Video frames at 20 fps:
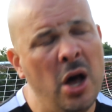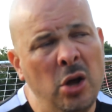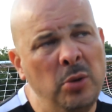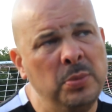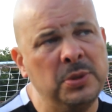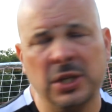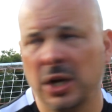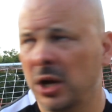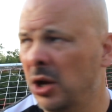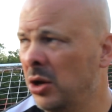
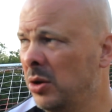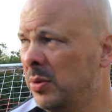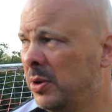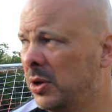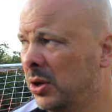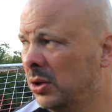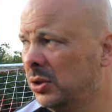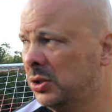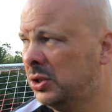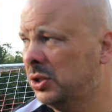hope so,
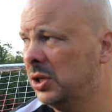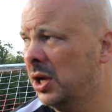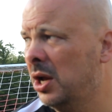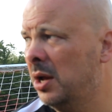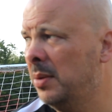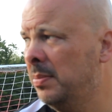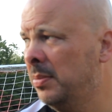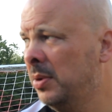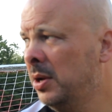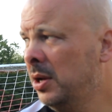because
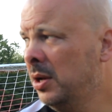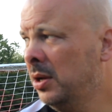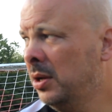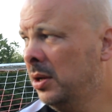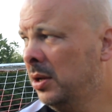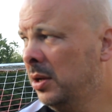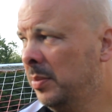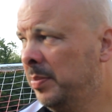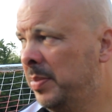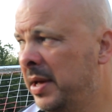um,
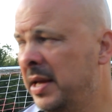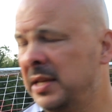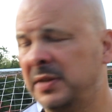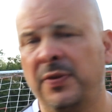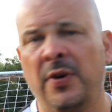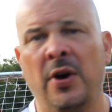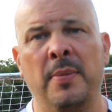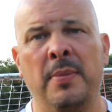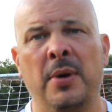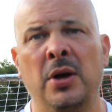but it's
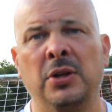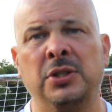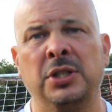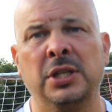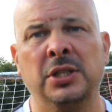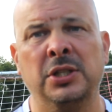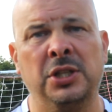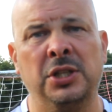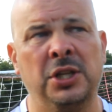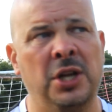fine
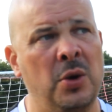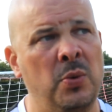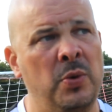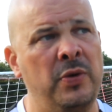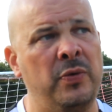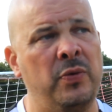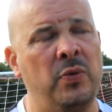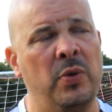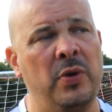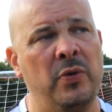margins. You know,
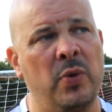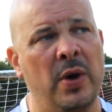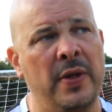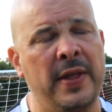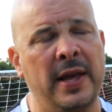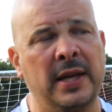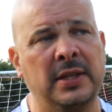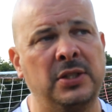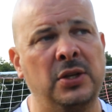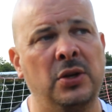we've we've won
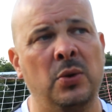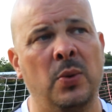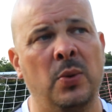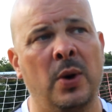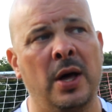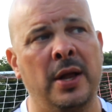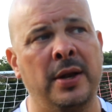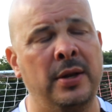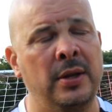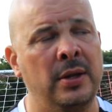that two
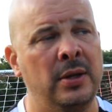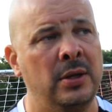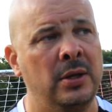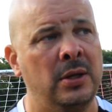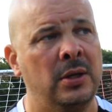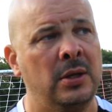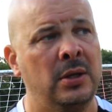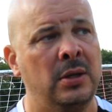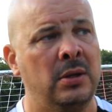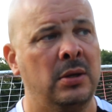one.
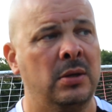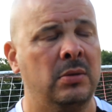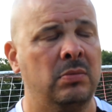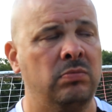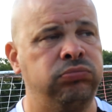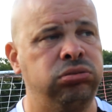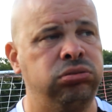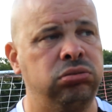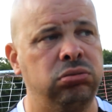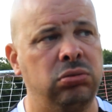
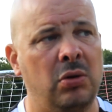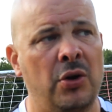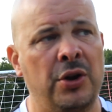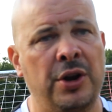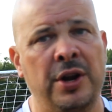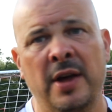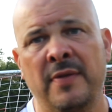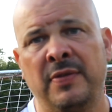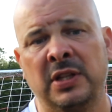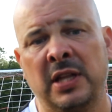On
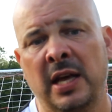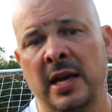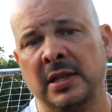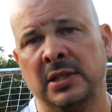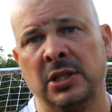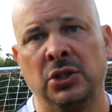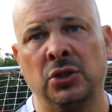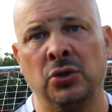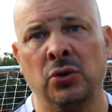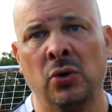another day
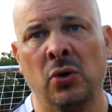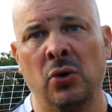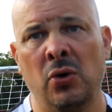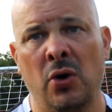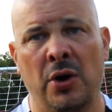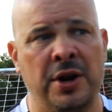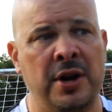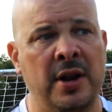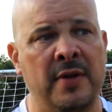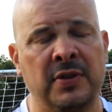it's a draw,
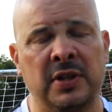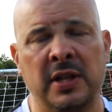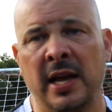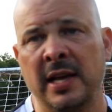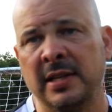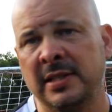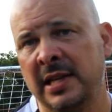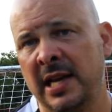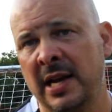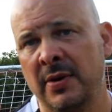on another day
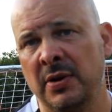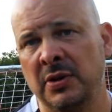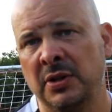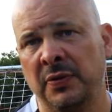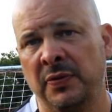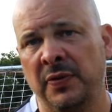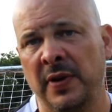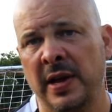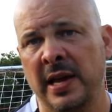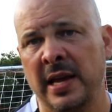it's a narrow
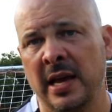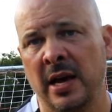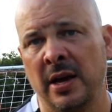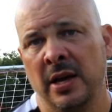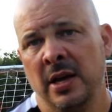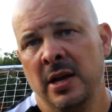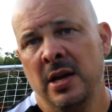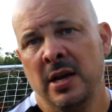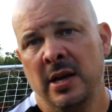defeat. Uh,